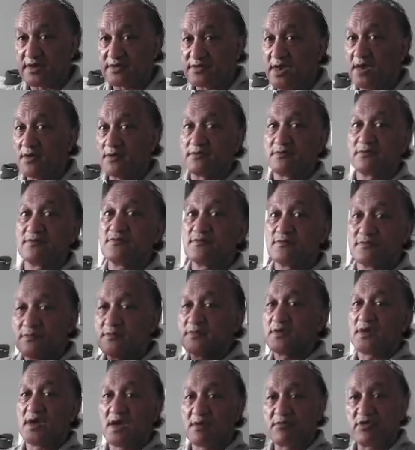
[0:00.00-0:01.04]
No,
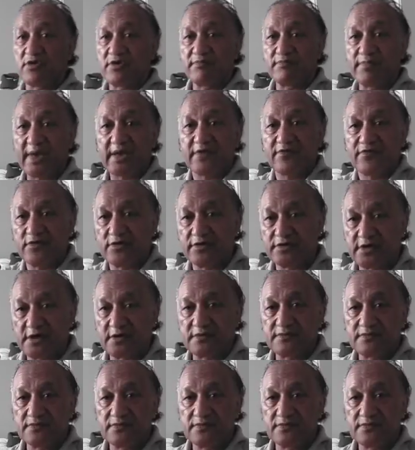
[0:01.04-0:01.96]
I'm going back further.